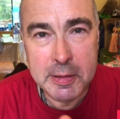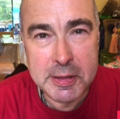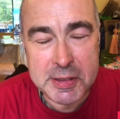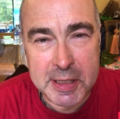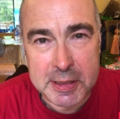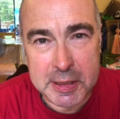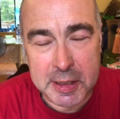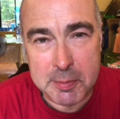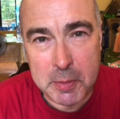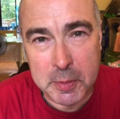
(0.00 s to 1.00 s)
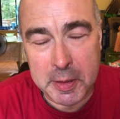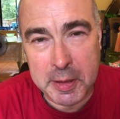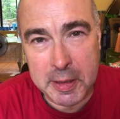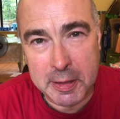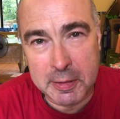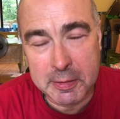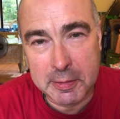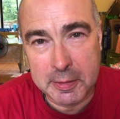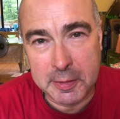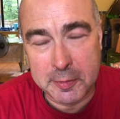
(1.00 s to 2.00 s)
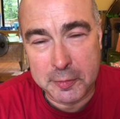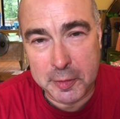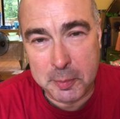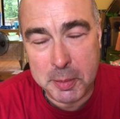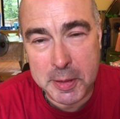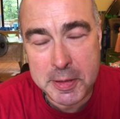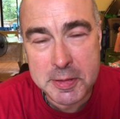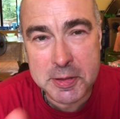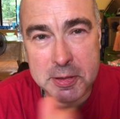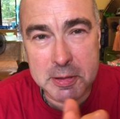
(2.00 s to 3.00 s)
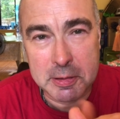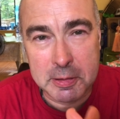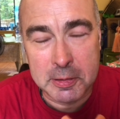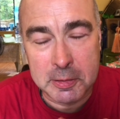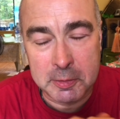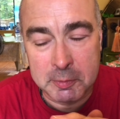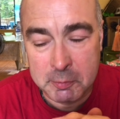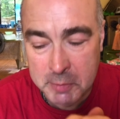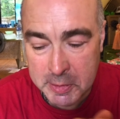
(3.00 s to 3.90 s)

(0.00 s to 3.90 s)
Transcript: Saturday morning here in the Philippines on